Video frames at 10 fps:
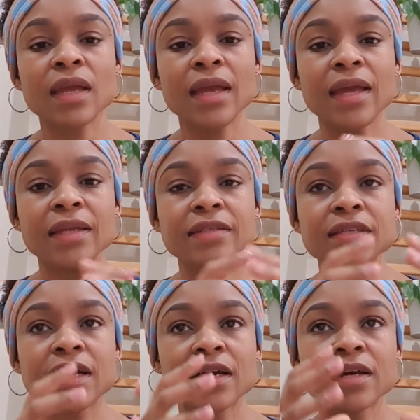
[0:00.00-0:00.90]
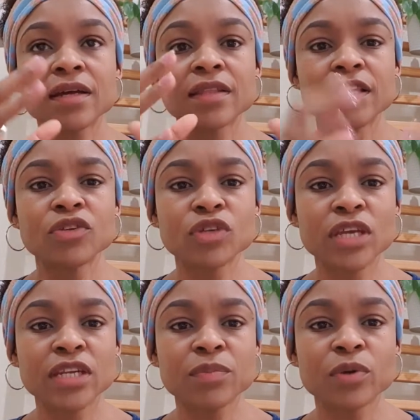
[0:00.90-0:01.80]
then you
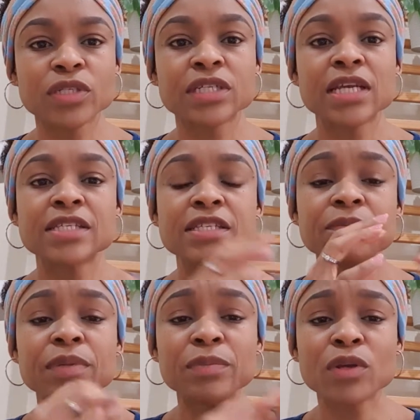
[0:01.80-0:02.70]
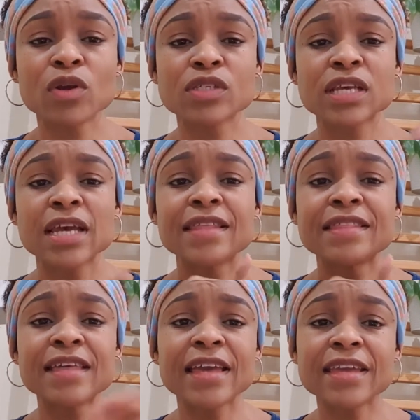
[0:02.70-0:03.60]
can repot it, simply because
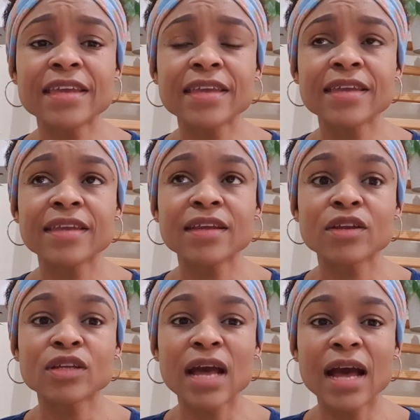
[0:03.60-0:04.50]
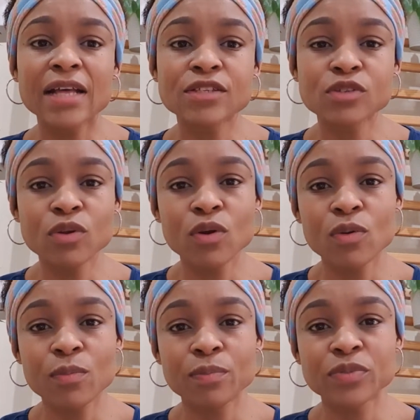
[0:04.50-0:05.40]
they are
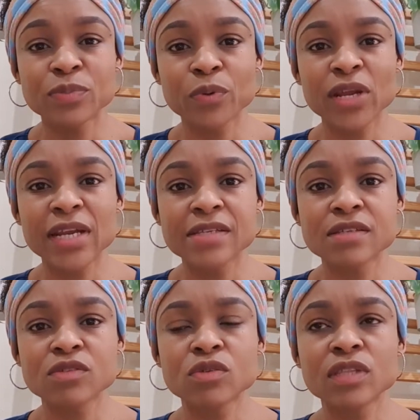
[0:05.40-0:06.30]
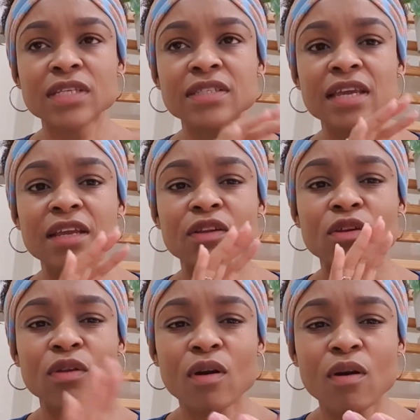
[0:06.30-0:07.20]
slow spreaders, so they take
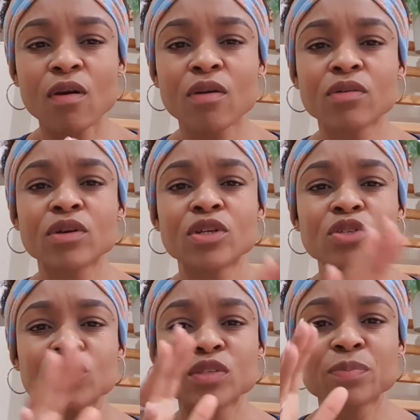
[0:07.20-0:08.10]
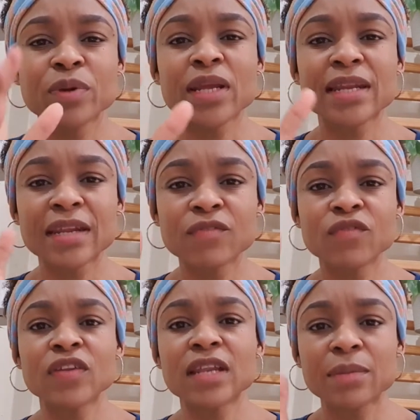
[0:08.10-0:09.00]
long to spread and
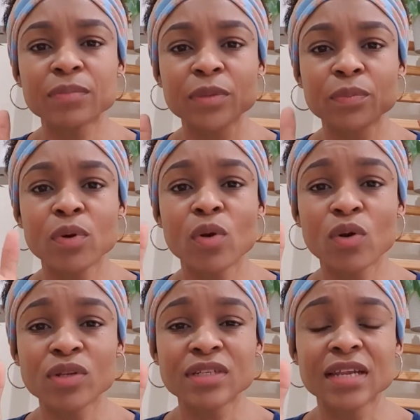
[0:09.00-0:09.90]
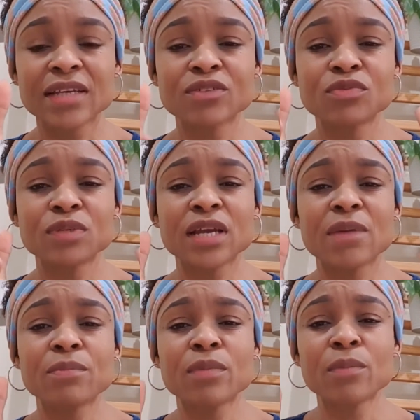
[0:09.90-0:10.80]
fill up the pot, like to
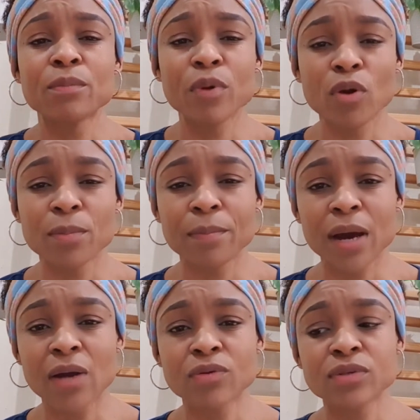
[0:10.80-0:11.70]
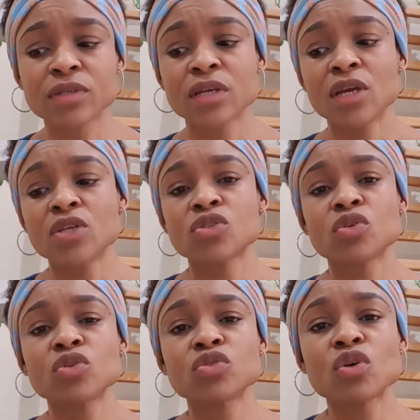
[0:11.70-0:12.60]
become pot bound. So
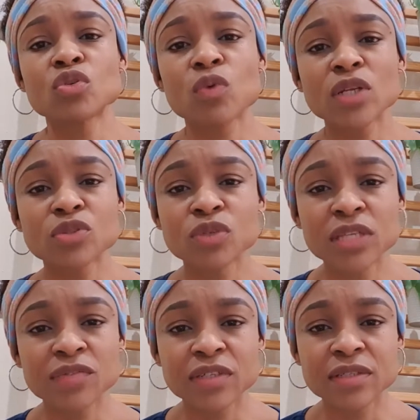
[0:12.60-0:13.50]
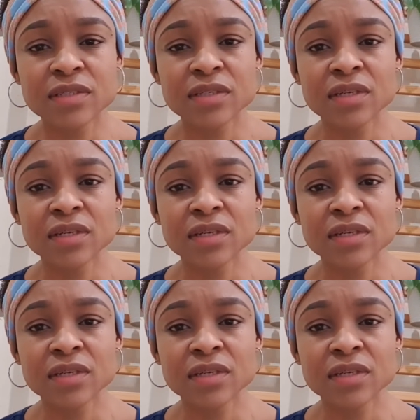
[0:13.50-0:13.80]
you don't want to give it